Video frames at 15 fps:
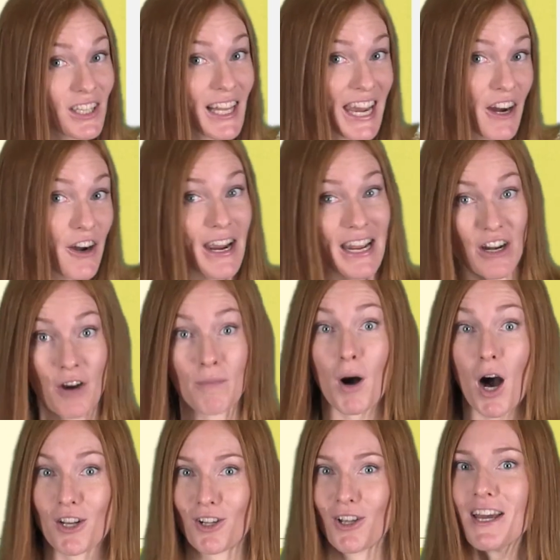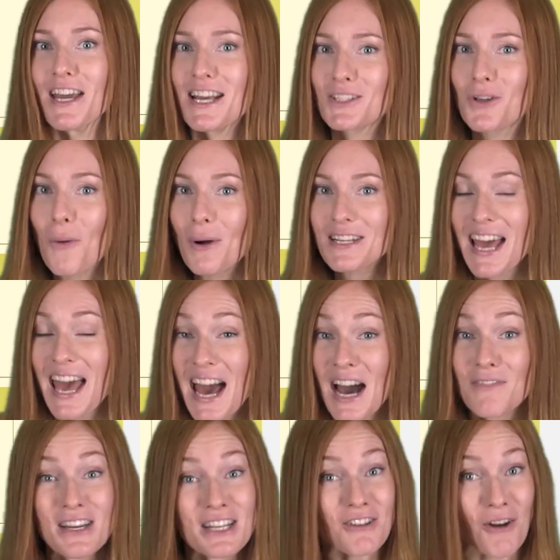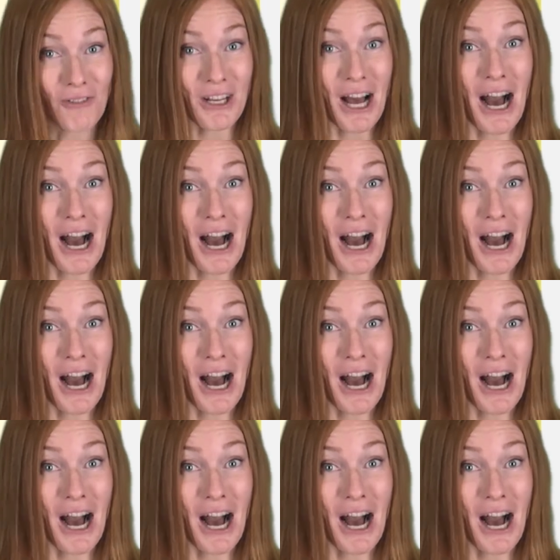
layer in our model is going to have its own